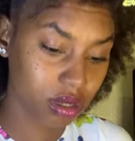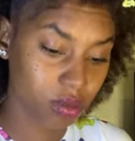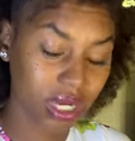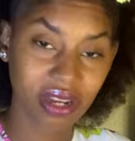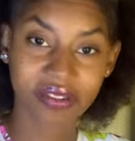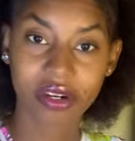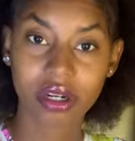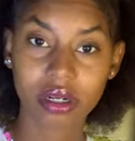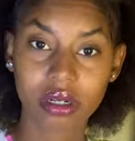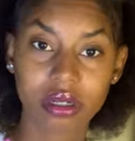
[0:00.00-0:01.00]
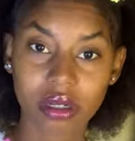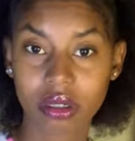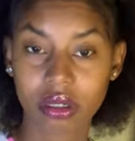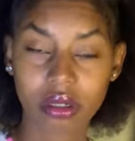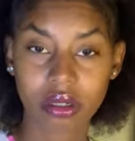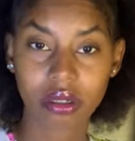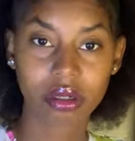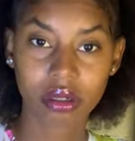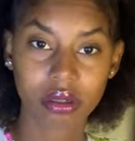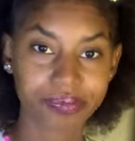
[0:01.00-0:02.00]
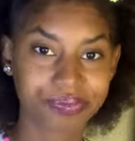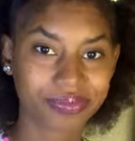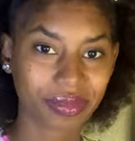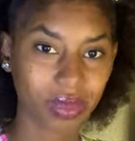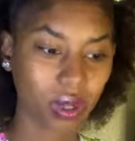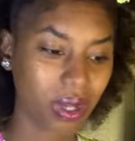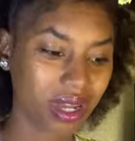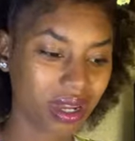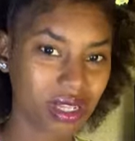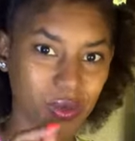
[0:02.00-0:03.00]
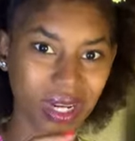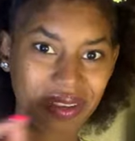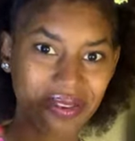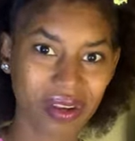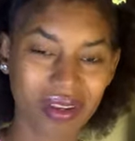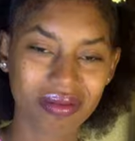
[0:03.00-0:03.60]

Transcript: Whatever. What do you call this? Whatever